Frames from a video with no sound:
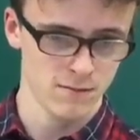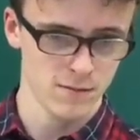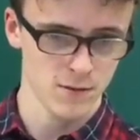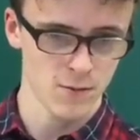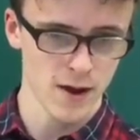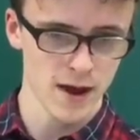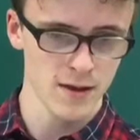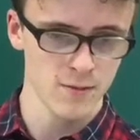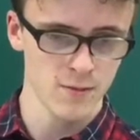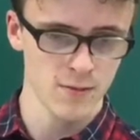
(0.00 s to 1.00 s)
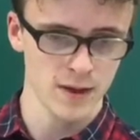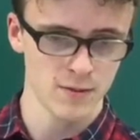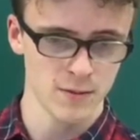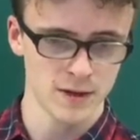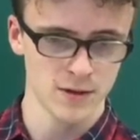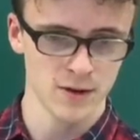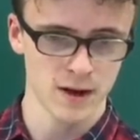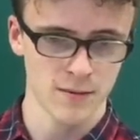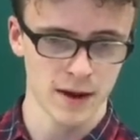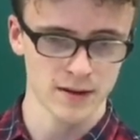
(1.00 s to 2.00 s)
The way we will be
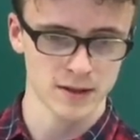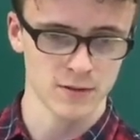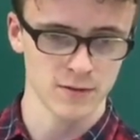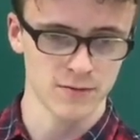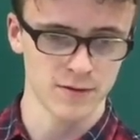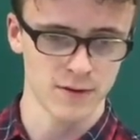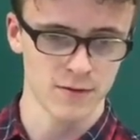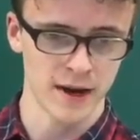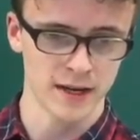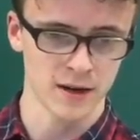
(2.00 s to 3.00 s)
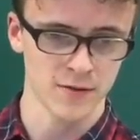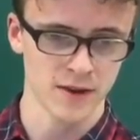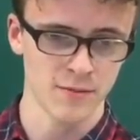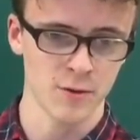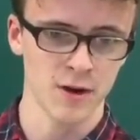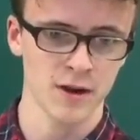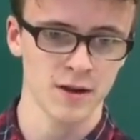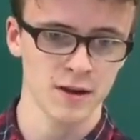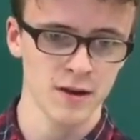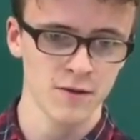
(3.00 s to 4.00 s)
talking about is called the radar framework.
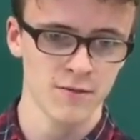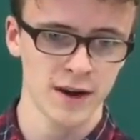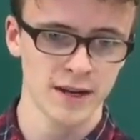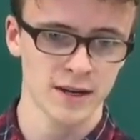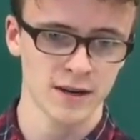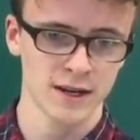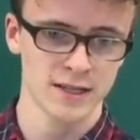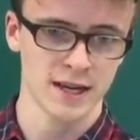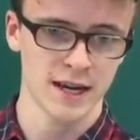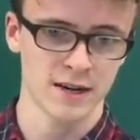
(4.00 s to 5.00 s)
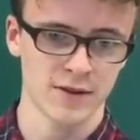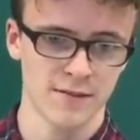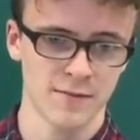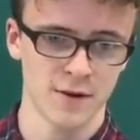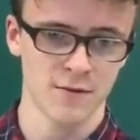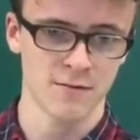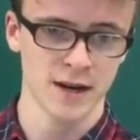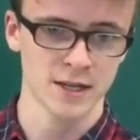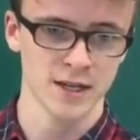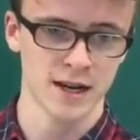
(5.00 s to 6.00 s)
Radar is an anagram for
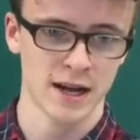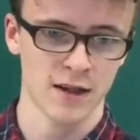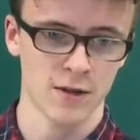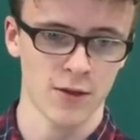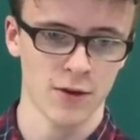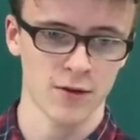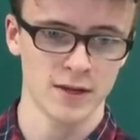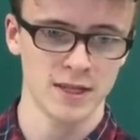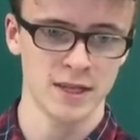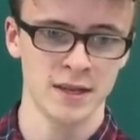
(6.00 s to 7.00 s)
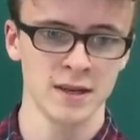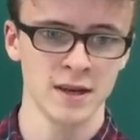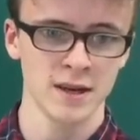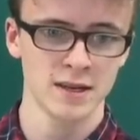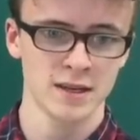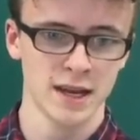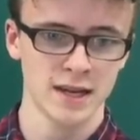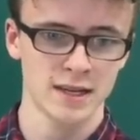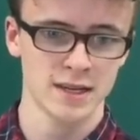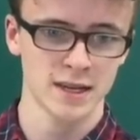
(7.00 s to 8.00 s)
rationale, authority,
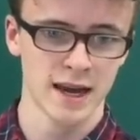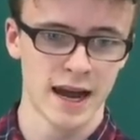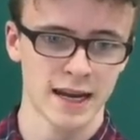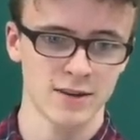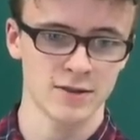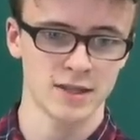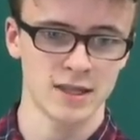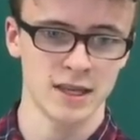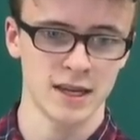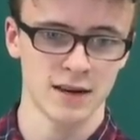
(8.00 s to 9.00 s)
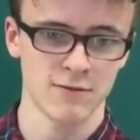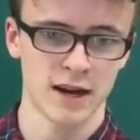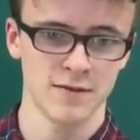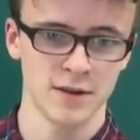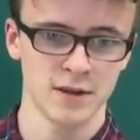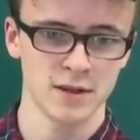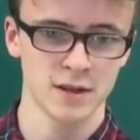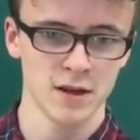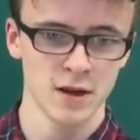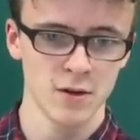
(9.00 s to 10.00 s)
date, accuracy and relevance.
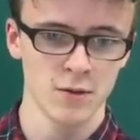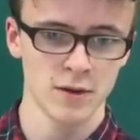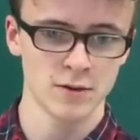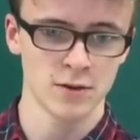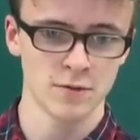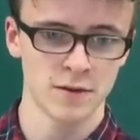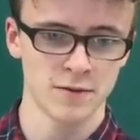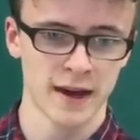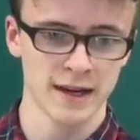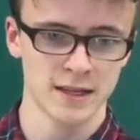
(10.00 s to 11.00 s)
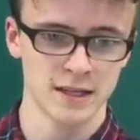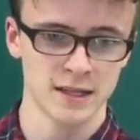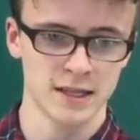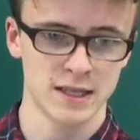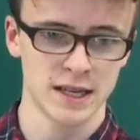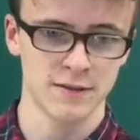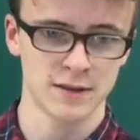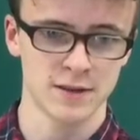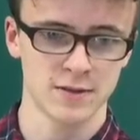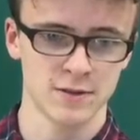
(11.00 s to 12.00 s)
We use all these factors to see if a
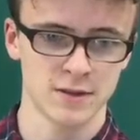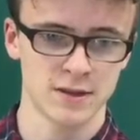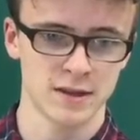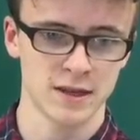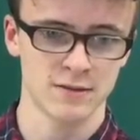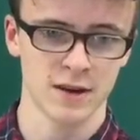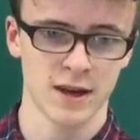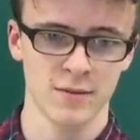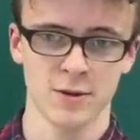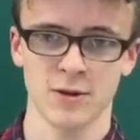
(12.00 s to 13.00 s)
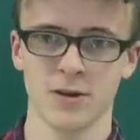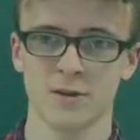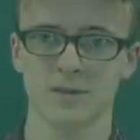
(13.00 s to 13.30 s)
source is reliable or not.